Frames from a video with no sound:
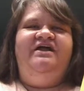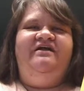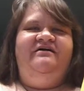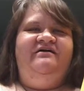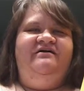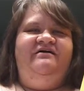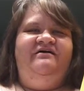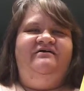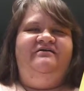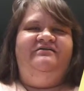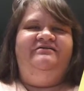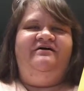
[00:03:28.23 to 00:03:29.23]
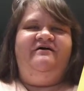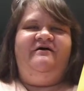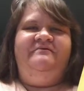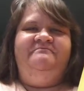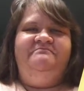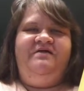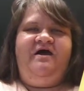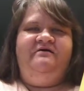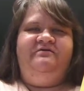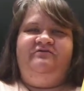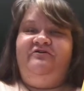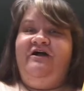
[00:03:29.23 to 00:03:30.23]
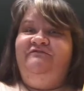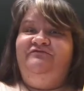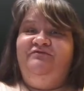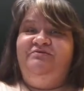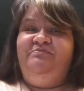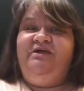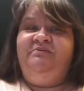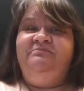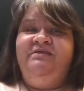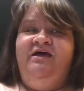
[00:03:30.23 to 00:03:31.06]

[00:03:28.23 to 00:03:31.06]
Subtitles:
And yeah, craft with me.